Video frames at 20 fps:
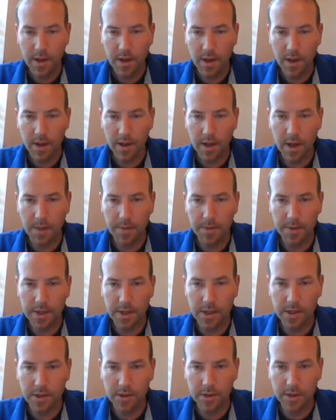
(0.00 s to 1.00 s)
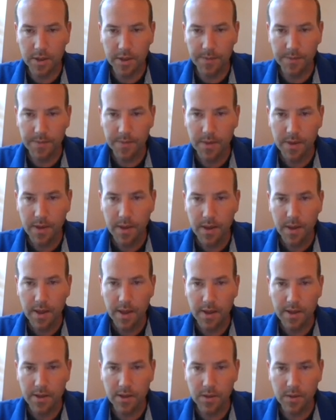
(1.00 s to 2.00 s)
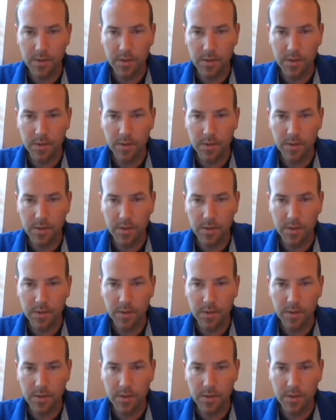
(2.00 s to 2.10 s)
computationally. And so